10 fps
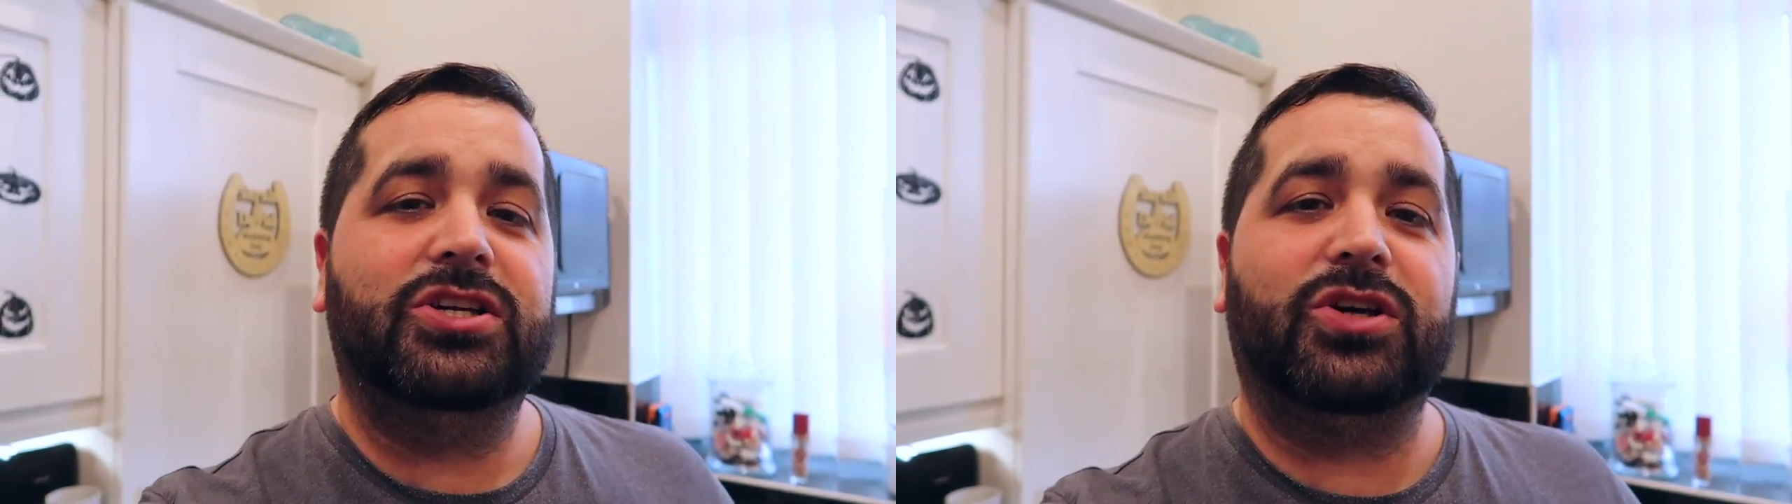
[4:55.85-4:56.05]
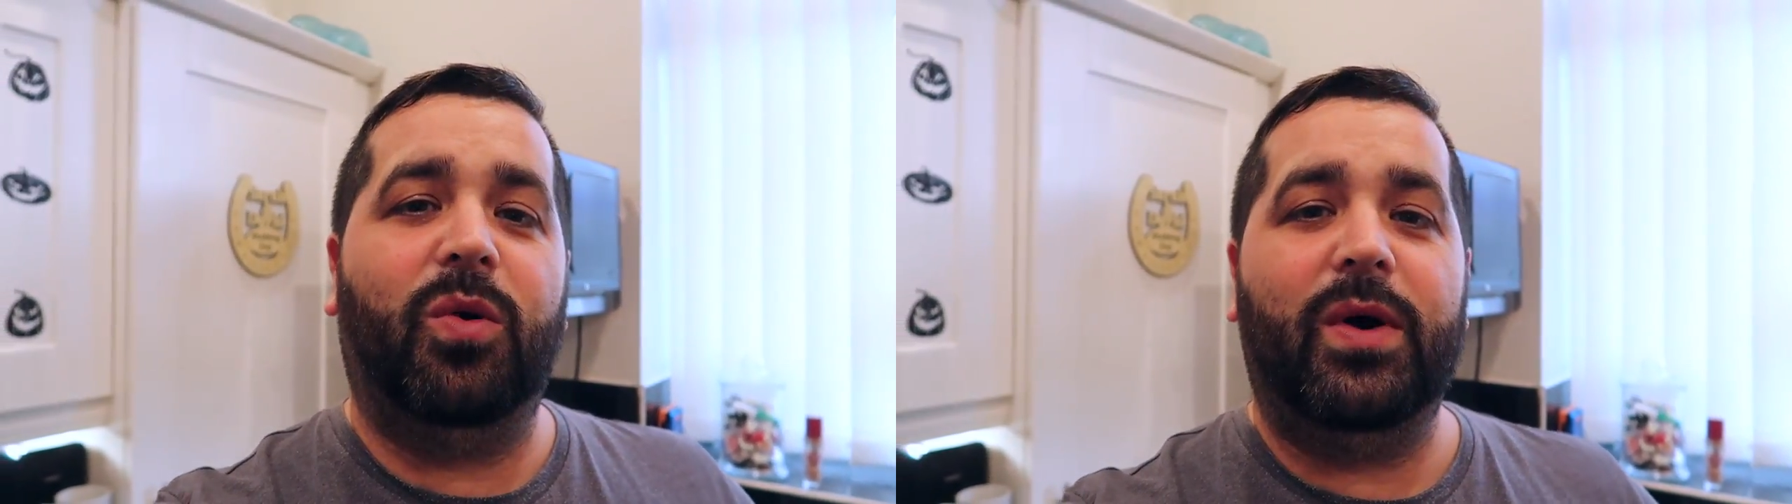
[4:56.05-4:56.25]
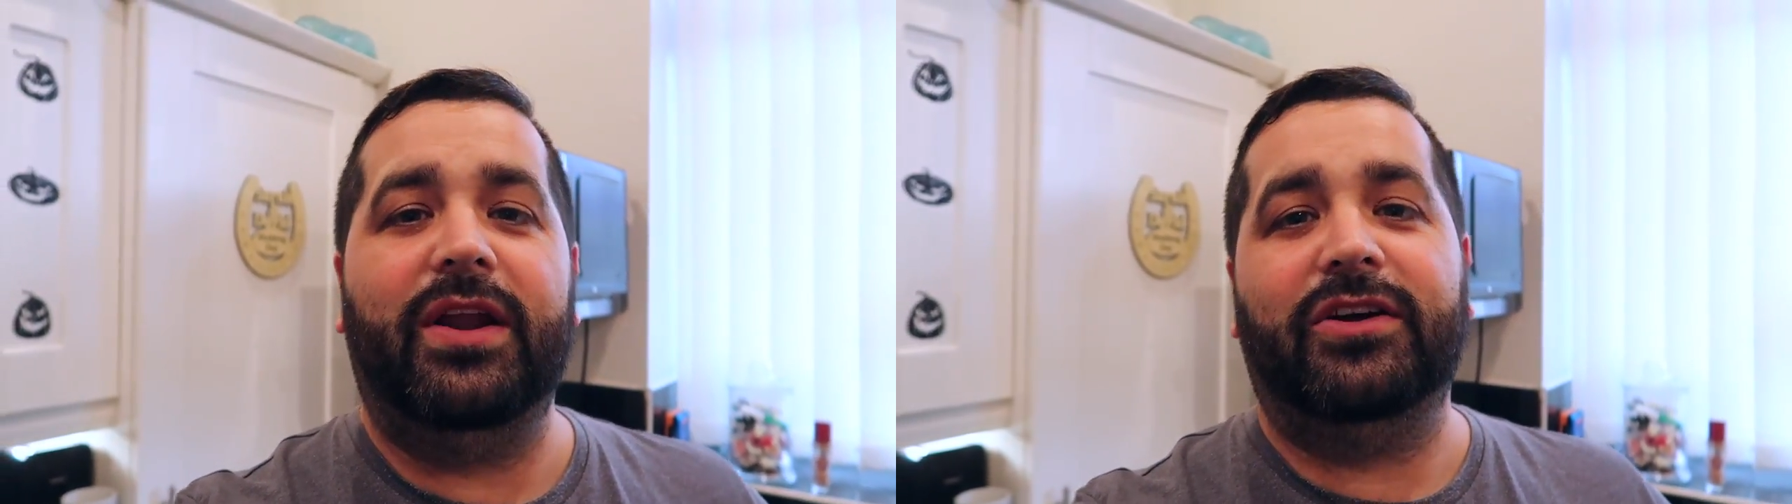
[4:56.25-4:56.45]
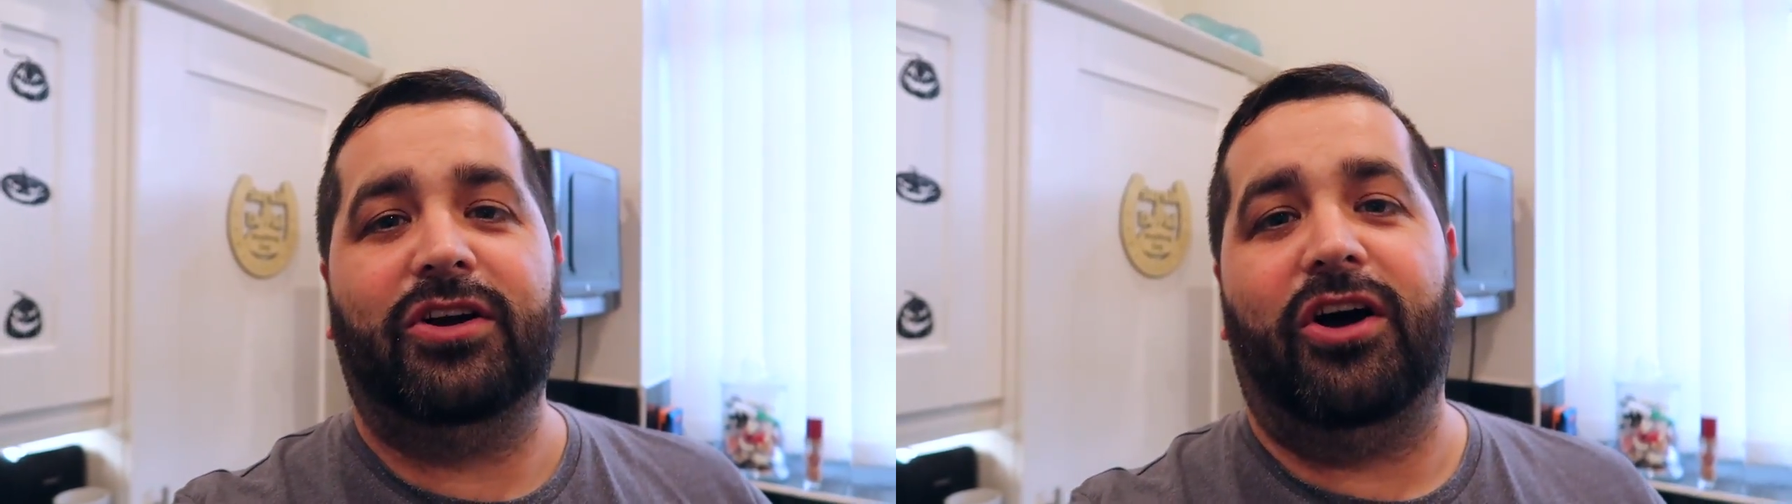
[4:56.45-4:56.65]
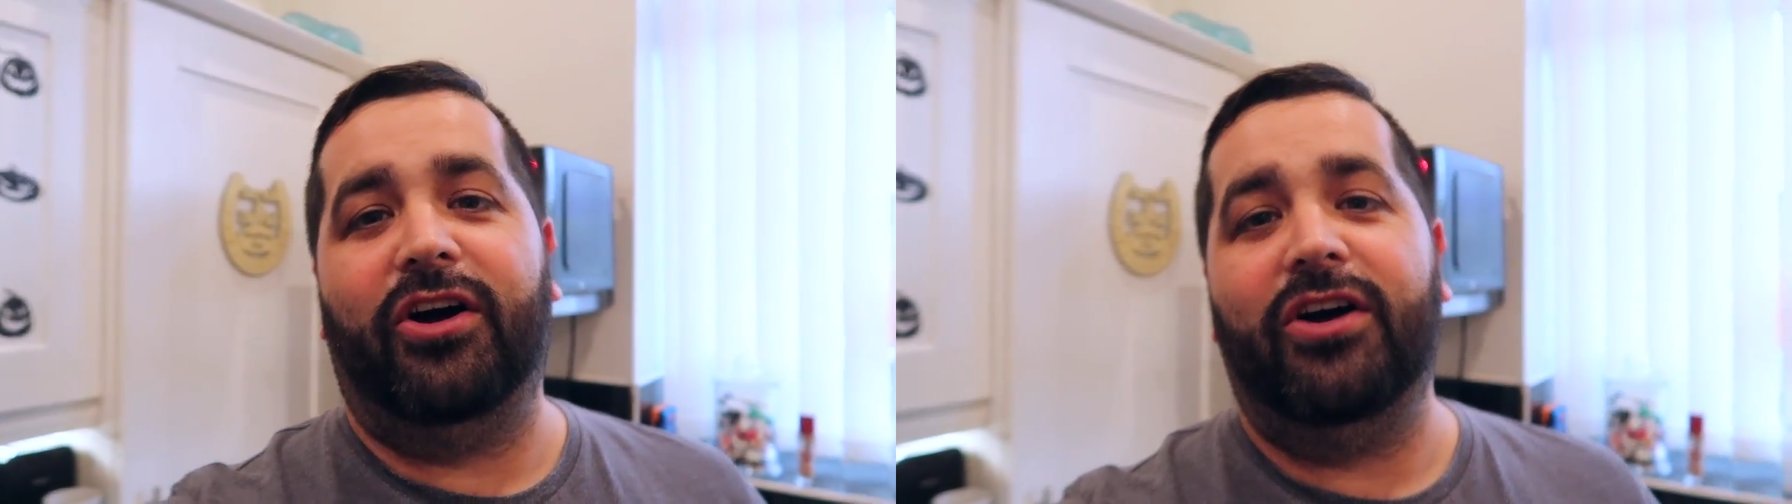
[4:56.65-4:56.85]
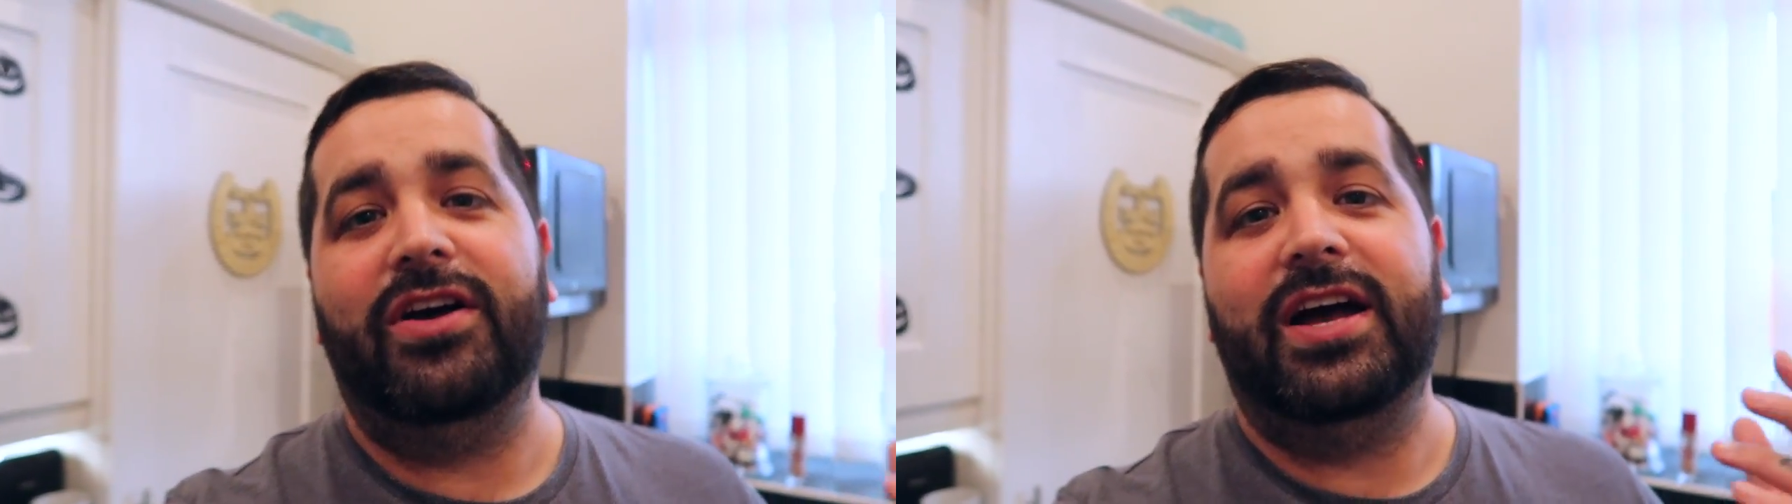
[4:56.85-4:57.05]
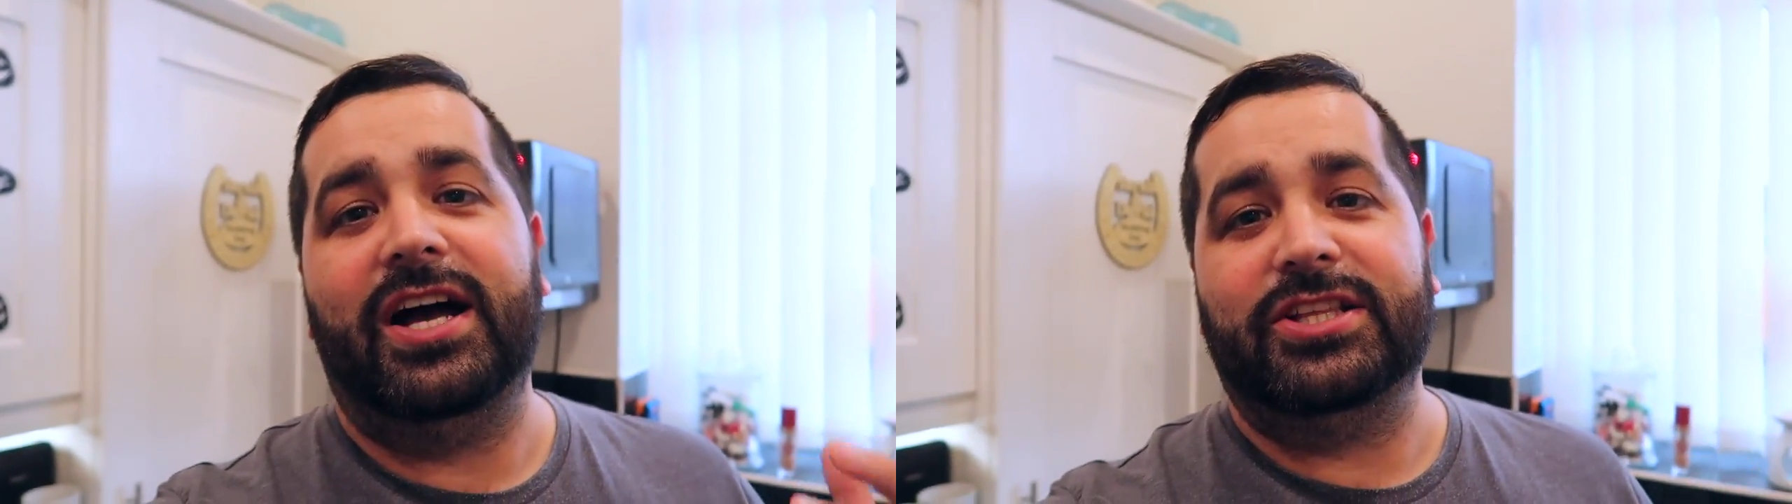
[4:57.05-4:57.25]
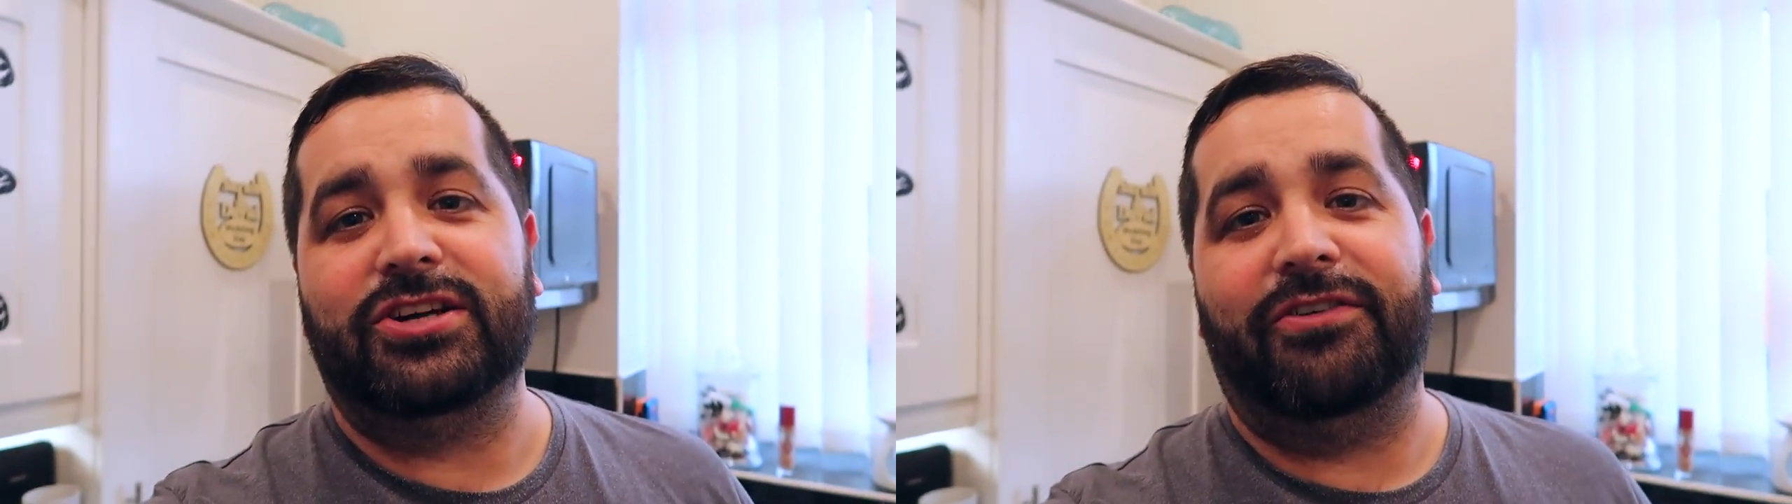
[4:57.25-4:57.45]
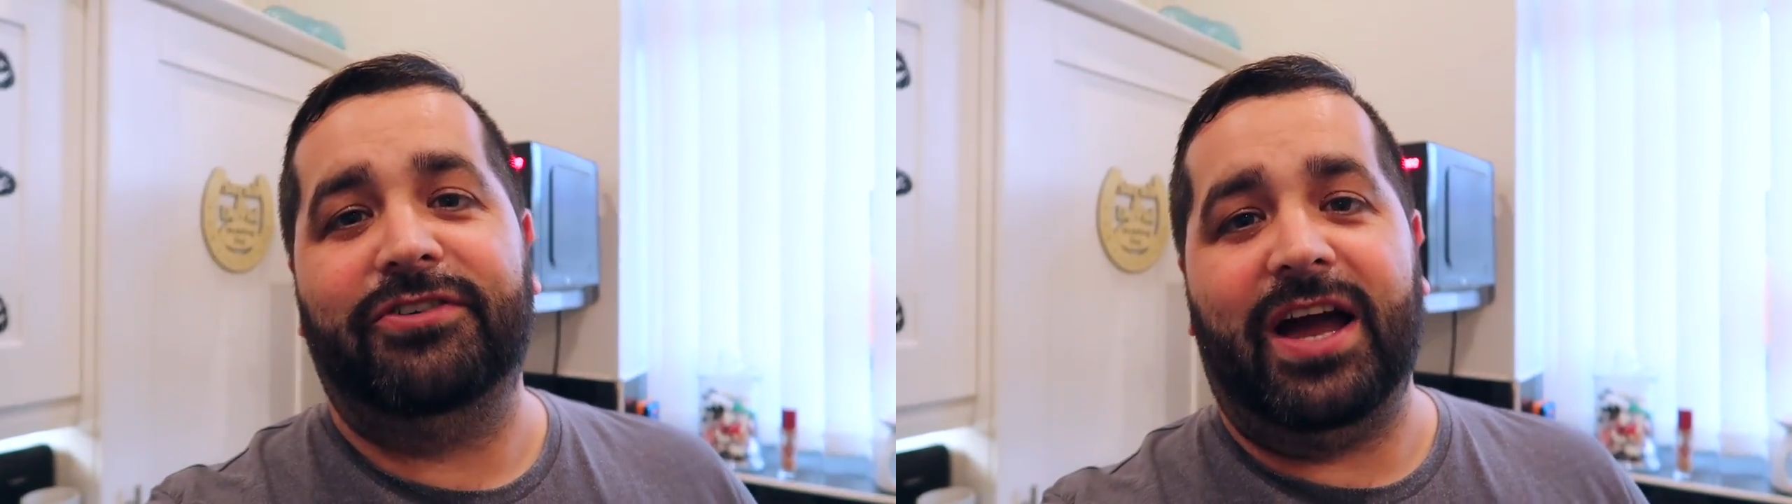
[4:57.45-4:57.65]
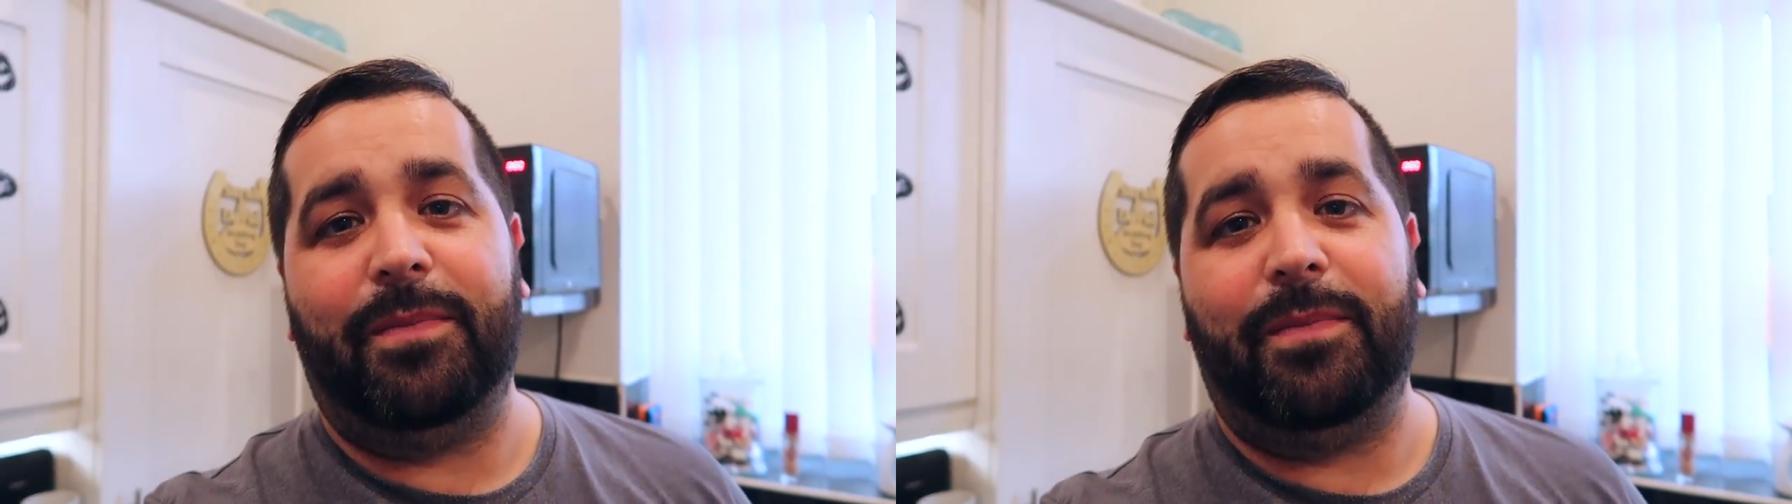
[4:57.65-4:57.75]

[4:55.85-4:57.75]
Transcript: So I went and got her a toffee